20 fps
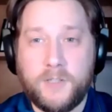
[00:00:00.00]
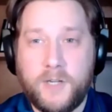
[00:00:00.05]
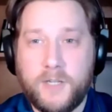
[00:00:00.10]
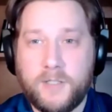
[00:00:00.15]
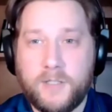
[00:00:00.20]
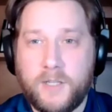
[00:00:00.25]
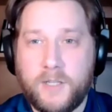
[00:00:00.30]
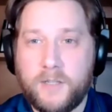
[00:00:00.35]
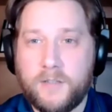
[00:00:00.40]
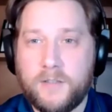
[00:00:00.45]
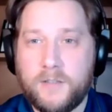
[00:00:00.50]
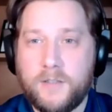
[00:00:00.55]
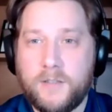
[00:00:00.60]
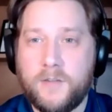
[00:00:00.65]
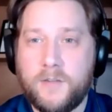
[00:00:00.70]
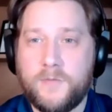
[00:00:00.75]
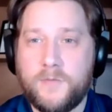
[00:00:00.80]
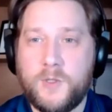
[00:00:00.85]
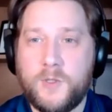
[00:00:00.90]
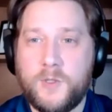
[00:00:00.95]
headline
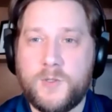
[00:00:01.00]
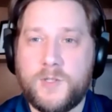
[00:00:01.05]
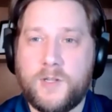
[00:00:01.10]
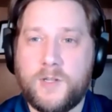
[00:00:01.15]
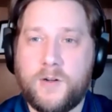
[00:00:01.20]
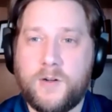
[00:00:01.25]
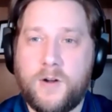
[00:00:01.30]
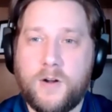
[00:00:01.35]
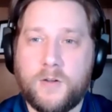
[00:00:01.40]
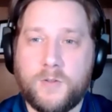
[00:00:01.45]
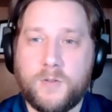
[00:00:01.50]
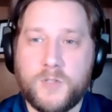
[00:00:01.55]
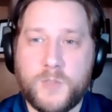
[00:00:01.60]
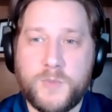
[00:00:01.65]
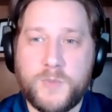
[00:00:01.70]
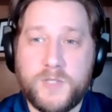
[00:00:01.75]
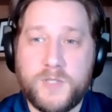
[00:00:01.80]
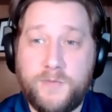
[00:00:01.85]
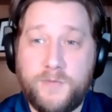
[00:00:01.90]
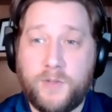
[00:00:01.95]
of the newsletter article
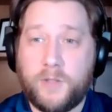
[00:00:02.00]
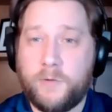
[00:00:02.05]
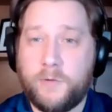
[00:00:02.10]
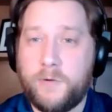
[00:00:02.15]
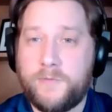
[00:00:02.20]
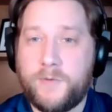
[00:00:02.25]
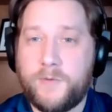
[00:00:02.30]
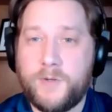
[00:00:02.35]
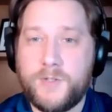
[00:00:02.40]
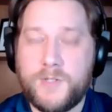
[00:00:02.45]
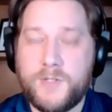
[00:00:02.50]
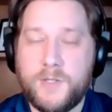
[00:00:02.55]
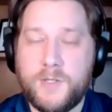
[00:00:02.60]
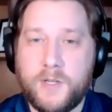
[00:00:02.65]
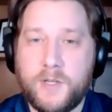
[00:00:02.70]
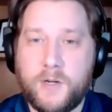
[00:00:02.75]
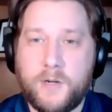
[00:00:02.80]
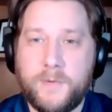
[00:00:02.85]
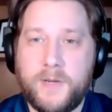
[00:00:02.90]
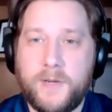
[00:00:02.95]
specifically refers to
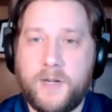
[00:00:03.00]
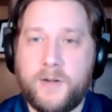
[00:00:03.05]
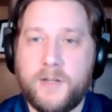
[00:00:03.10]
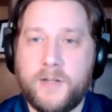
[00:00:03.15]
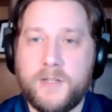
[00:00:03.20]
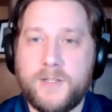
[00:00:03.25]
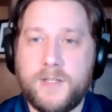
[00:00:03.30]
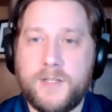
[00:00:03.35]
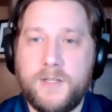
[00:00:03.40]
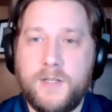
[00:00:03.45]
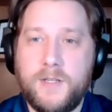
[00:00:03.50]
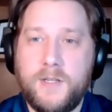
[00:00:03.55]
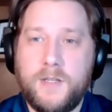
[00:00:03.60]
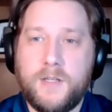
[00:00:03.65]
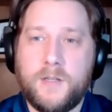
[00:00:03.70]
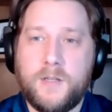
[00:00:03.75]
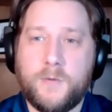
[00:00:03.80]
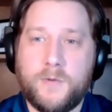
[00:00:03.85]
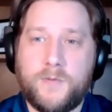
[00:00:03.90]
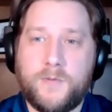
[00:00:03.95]
the urban areas,
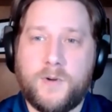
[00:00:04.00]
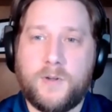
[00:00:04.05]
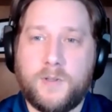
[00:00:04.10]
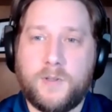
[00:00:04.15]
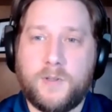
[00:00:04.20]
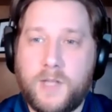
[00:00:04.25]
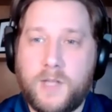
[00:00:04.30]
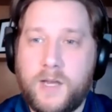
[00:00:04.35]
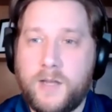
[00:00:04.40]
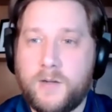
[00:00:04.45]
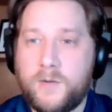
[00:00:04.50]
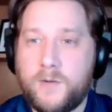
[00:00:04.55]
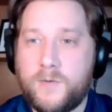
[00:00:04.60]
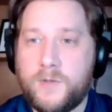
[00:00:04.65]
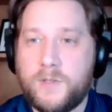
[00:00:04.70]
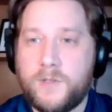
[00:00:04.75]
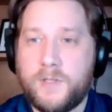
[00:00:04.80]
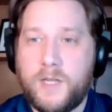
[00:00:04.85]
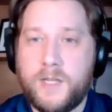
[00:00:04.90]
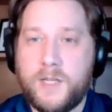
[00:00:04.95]
and we've heard a lot
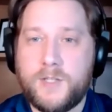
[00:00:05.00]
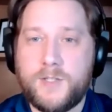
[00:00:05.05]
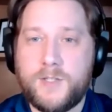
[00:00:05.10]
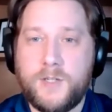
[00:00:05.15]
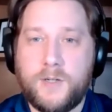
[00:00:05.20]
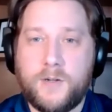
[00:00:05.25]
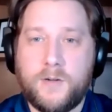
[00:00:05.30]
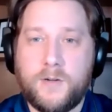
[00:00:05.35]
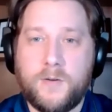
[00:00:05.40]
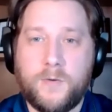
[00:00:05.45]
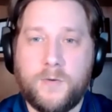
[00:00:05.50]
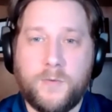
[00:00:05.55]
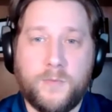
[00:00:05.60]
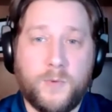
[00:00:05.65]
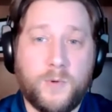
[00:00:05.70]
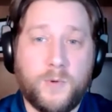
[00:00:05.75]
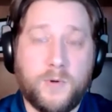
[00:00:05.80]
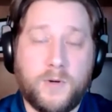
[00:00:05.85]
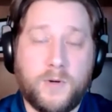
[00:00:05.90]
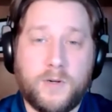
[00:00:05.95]
over the last year or
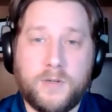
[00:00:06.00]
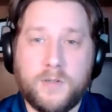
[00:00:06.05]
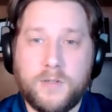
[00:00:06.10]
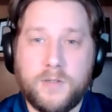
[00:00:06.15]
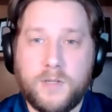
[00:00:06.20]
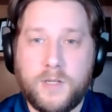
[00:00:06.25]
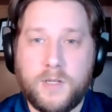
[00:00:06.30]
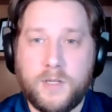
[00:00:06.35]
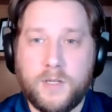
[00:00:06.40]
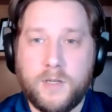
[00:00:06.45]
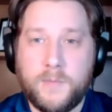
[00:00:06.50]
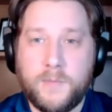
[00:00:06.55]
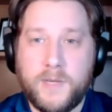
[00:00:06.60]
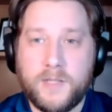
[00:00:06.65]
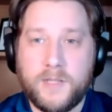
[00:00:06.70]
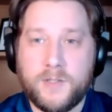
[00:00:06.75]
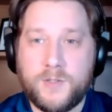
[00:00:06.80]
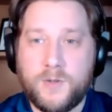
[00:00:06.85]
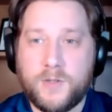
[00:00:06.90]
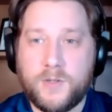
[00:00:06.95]
more
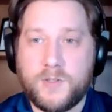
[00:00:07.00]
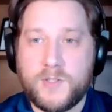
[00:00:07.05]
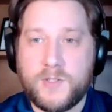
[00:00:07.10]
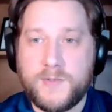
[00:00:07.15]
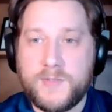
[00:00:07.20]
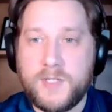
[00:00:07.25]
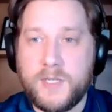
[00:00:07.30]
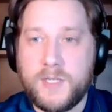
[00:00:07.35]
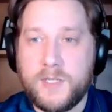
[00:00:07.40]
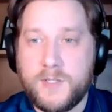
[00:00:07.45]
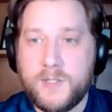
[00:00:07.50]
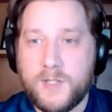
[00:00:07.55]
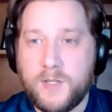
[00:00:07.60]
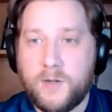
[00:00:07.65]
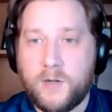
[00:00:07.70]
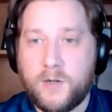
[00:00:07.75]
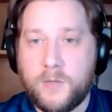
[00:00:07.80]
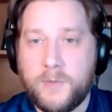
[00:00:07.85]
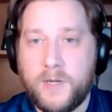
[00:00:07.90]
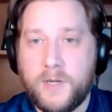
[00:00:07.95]
about the struggles of cities
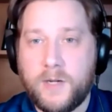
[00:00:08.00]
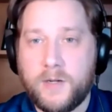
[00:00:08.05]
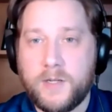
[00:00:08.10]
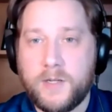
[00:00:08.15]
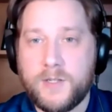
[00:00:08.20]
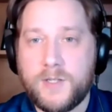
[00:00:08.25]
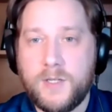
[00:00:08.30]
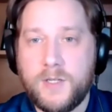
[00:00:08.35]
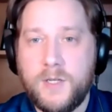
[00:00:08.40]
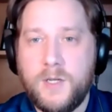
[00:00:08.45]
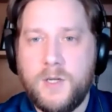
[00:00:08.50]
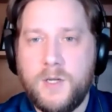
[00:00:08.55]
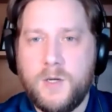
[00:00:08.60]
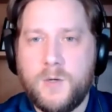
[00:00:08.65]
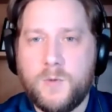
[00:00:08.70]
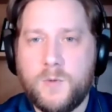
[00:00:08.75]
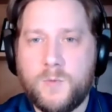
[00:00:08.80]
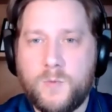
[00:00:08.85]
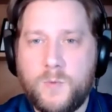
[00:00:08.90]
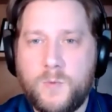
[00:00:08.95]
and urban areas.
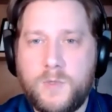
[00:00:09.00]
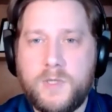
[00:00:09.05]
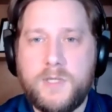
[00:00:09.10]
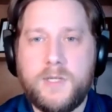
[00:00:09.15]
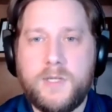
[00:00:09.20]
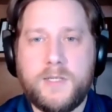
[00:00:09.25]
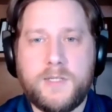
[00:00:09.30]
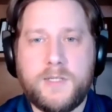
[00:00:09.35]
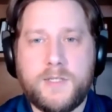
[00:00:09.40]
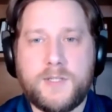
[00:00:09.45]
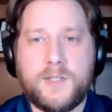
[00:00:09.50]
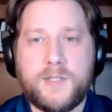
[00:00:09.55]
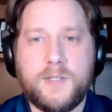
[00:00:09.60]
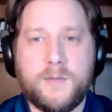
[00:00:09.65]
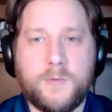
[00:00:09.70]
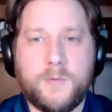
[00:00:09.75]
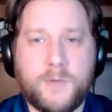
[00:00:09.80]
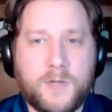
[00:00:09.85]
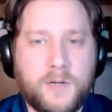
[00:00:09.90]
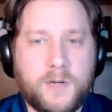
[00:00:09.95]
What has
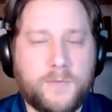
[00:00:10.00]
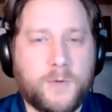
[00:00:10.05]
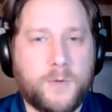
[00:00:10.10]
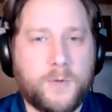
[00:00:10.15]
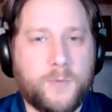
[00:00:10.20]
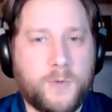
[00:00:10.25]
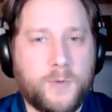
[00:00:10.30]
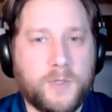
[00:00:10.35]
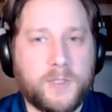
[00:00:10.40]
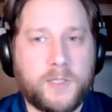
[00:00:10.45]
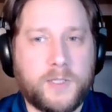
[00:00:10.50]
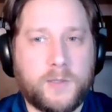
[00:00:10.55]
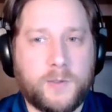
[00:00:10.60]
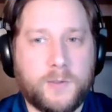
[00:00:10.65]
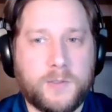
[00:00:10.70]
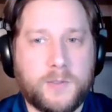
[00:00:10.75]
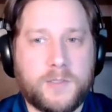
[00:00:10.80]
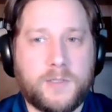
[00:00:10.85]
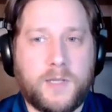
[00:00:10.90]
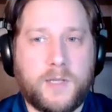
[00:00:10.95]
the recovery really
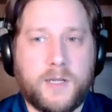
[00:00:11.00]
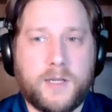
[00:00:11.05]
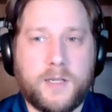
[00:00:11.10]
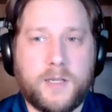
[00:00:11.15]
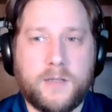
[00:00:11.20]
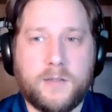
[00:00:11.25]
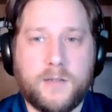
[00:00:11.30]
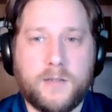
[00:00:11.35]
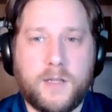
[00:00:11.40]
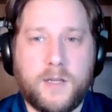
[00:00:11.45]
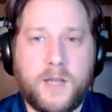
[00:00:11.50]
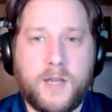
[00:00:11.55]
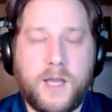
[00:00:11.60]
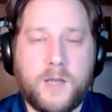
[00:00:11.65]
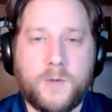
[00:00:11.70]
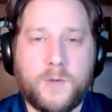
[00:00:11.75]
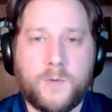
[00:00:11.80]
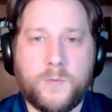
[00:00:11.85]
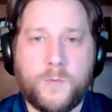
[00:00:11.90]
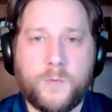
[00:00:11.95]
looked like, and
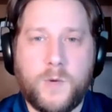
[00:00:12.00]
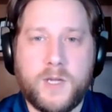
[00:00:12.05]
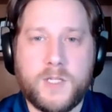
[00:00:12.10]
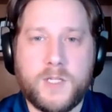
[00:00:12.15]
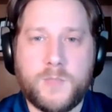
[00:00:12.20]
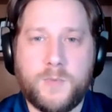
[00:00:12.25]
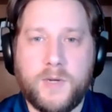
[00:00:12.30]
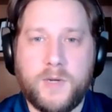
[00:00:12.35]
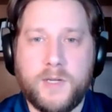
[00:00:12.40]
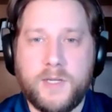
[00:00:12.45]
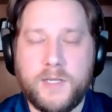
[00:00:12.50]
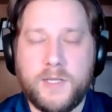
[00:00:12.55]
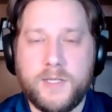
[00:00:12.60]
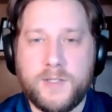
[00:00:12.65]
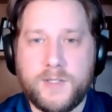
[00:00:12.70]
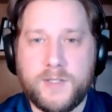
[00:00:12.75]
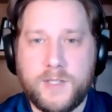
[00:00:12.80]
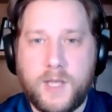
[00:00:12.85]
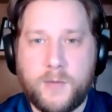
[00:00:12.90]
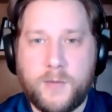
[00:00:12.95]
how widespread
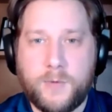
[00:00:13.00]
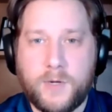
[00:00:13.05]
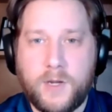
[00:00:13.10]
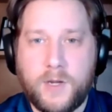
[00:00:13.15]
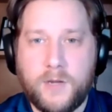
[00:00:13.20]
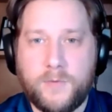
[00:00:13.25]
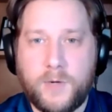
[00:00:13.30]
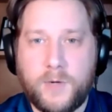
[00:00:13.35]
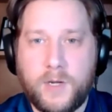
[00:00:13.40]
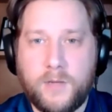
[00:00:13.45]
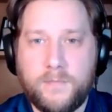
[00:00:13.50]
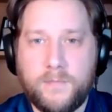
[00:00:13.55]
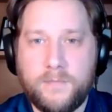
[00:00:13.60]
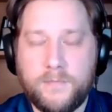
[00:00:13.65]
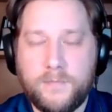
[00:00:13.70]
is that recovery?